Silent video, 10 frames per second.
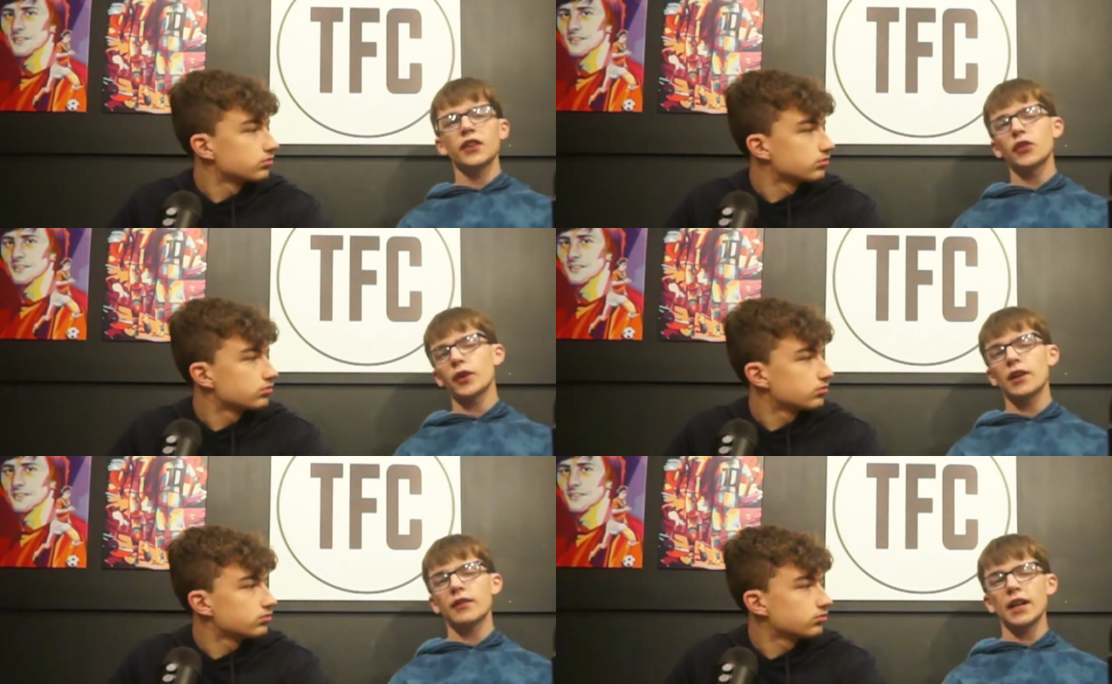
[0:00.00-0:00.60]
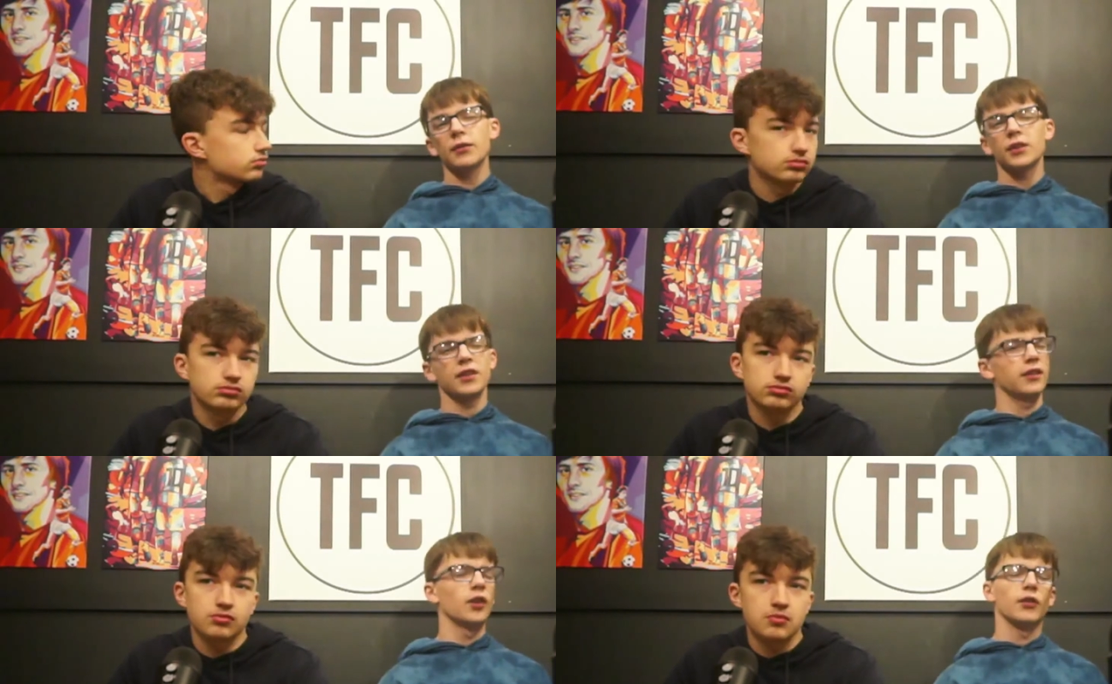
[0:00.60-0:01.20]
Speaker 1: knockout round?
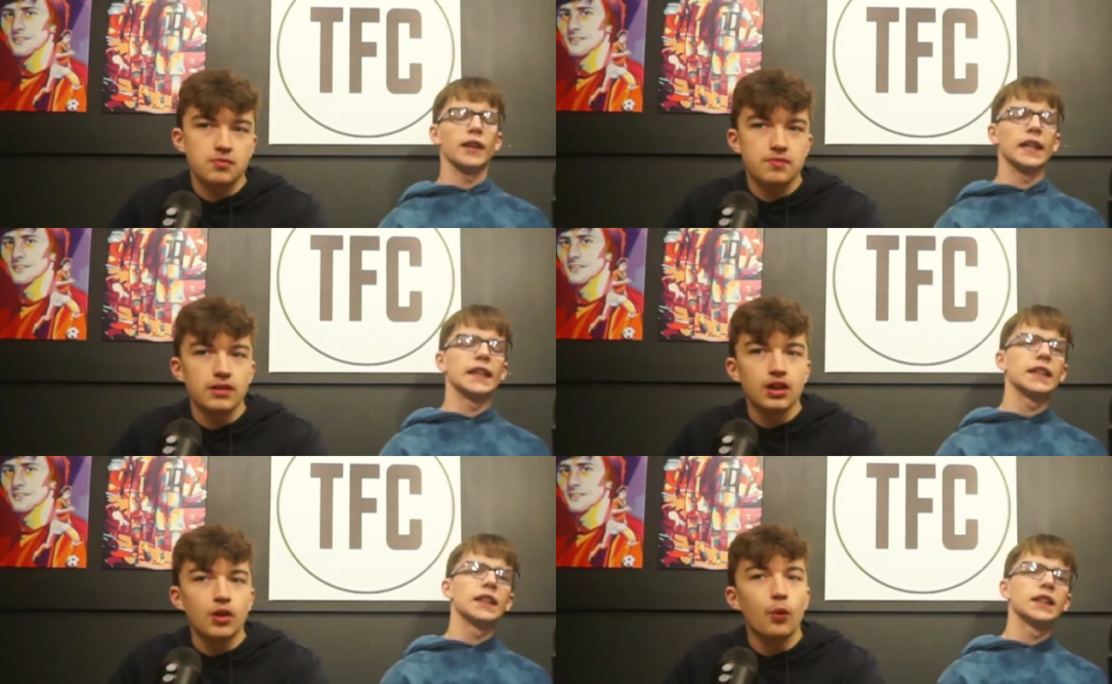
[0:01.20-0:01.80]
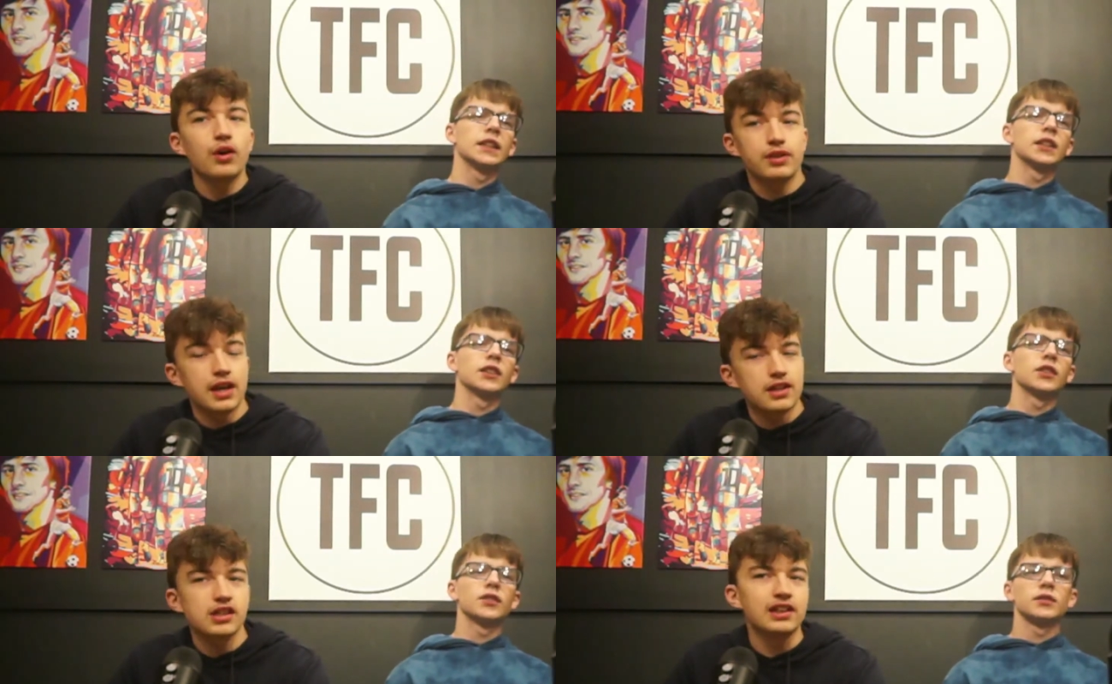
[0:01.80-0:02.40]
Not really.
Speaker 2: Well, yeah, it's likely